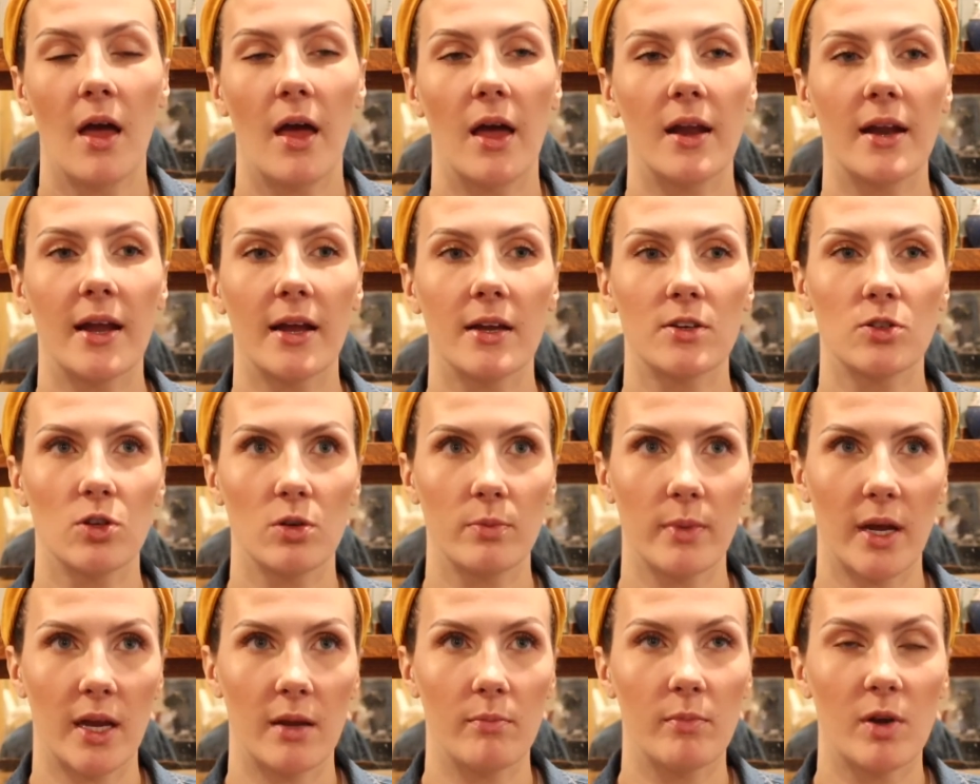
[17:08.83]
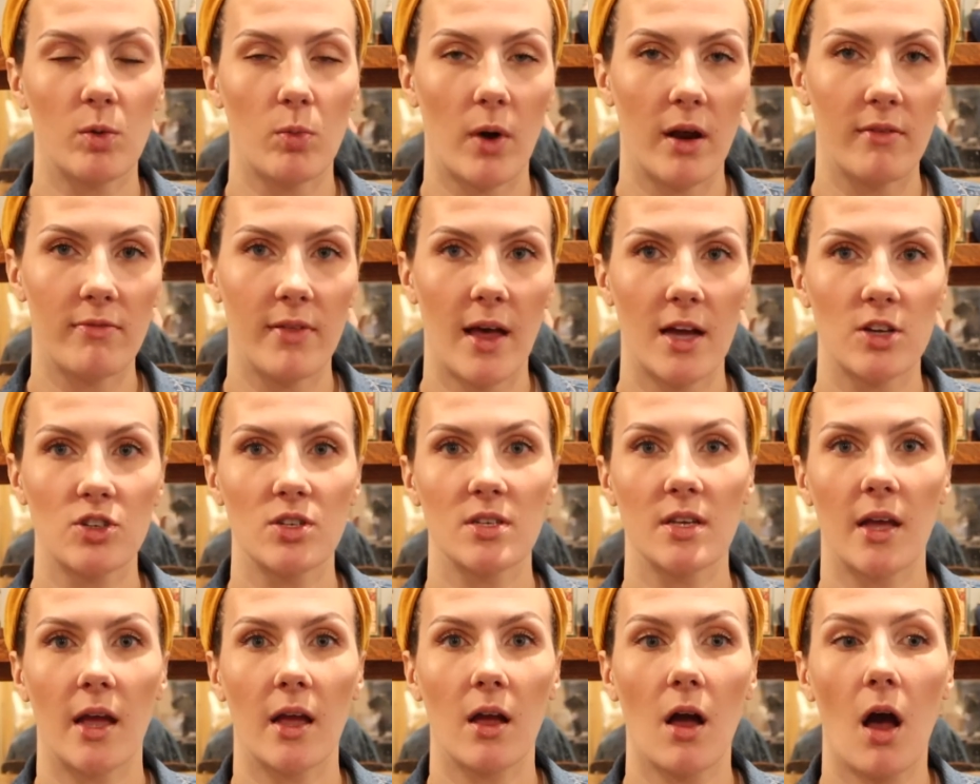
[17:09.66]
And I told my midwife that.
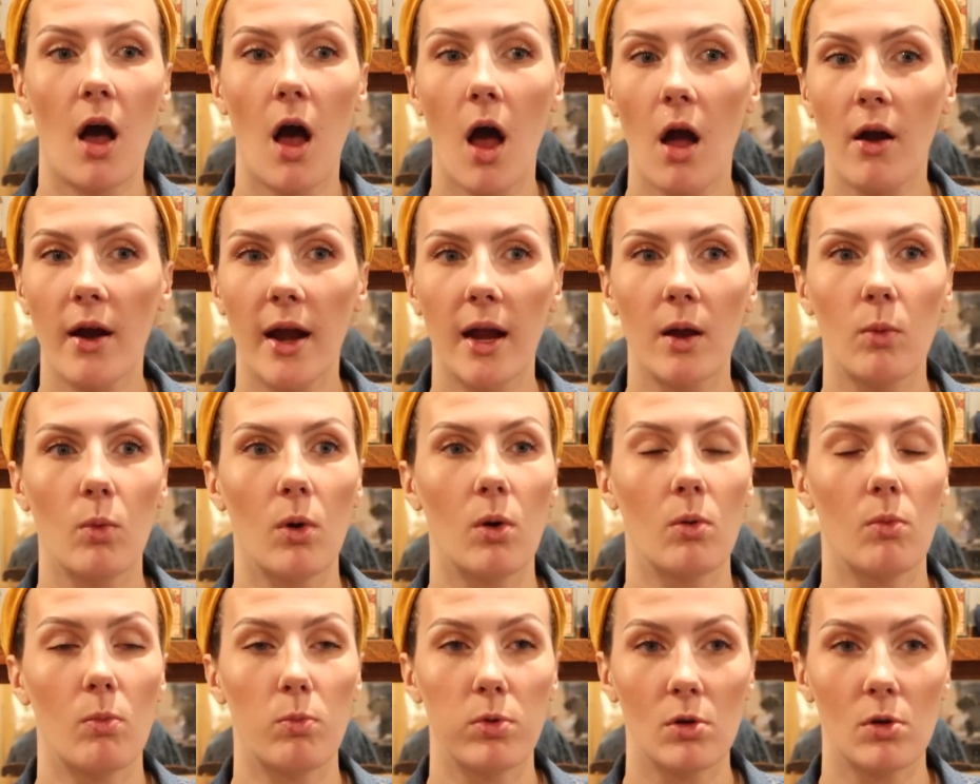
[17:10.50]
She's like, all right, well,